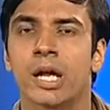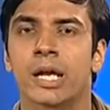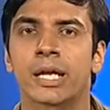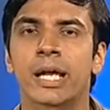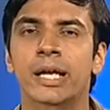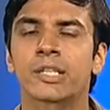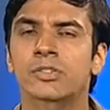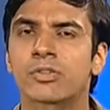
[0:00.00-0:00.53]

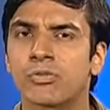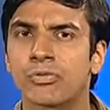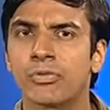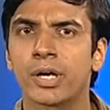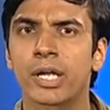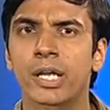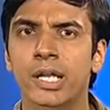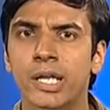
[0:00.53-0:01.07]
That is a
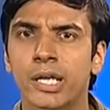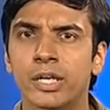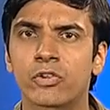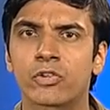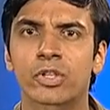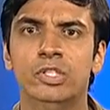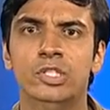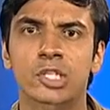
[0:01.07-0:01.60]
very
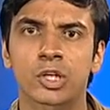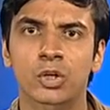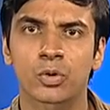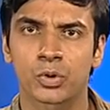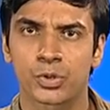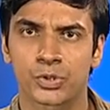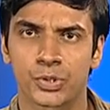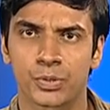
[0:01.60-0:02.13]
interesting
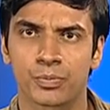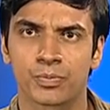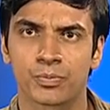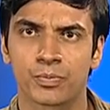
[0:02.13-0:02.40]
question,